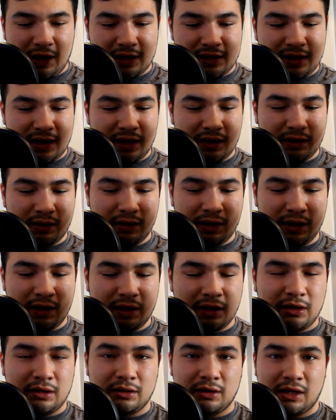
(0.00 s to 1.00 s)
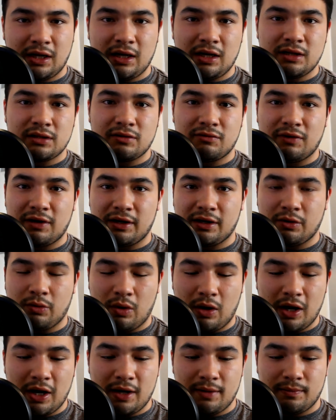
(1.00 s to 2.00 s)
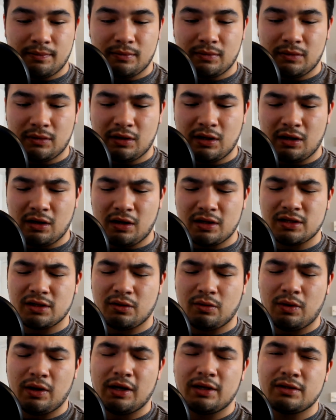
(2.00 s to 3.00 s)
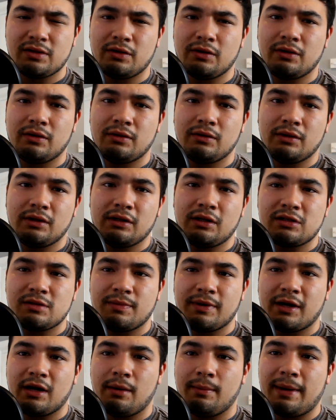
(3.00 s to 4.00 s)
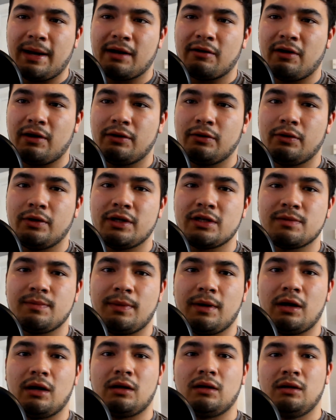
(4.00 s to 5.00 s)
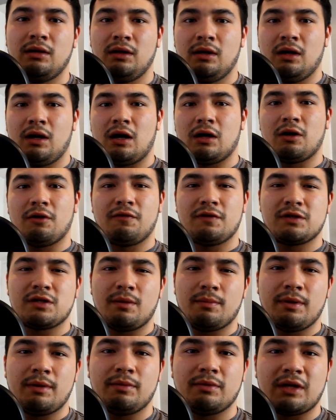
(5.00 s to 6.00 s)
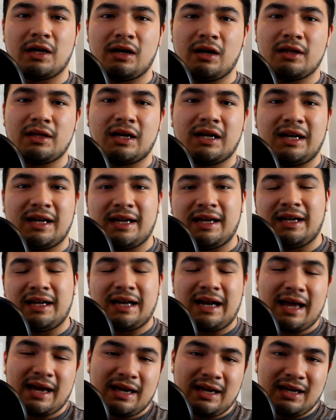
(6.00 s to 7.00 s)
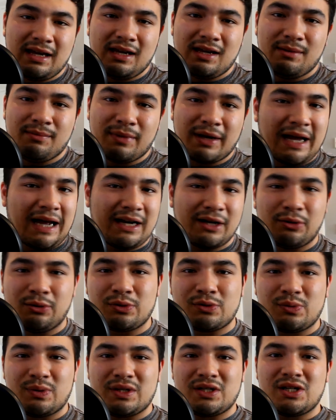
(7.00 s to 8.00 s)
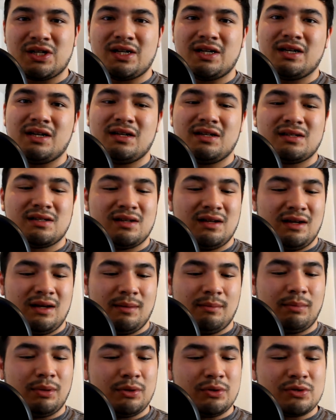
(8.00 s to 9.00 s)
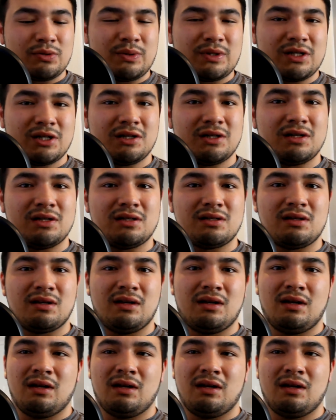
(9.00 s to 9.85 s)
I said, the keys are really quiet. They're nice and quiet, so it doesn't pick up background noise. But I know for some people they like the clicky clacky mechanical switches, blue switches.